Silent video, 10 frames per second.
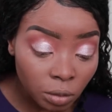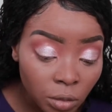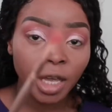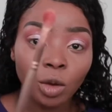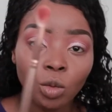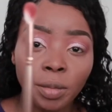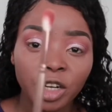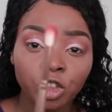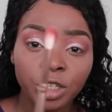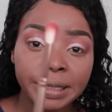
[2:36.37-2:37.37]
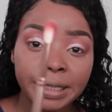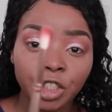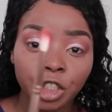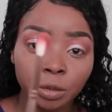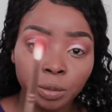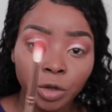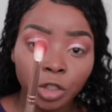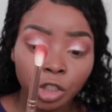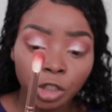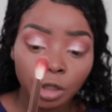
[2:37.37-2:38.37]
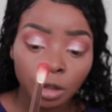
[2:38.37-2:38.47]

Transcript: In with my transition brush.